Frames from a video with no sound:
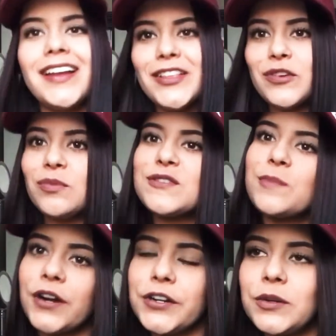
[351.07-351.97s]
got the
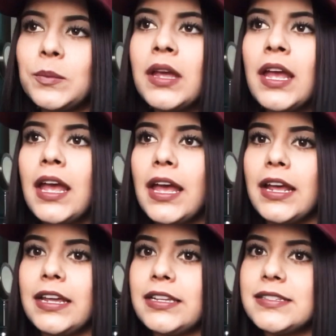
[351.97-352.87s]
postpartum,
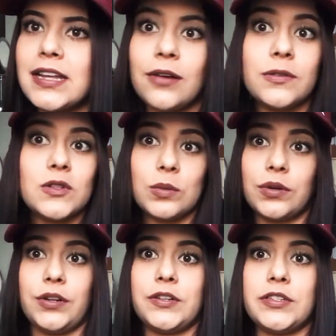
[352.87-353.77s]
and that was the
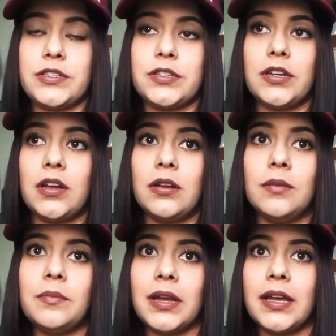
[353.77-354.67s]
worst.
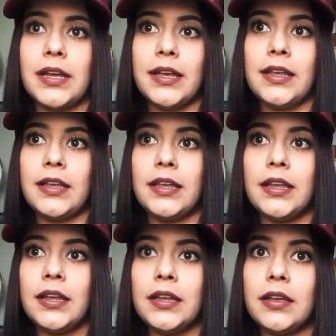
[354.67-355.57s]

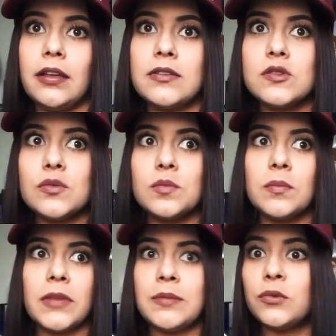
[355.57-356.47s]
My
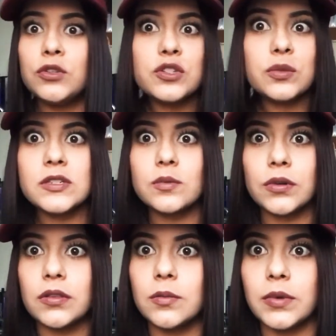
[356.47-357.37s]
mood swings
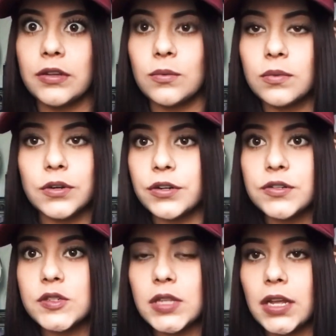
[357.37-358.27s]
were the
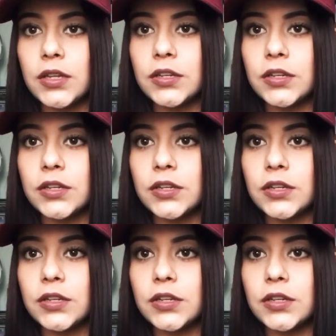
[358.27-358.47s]
worst.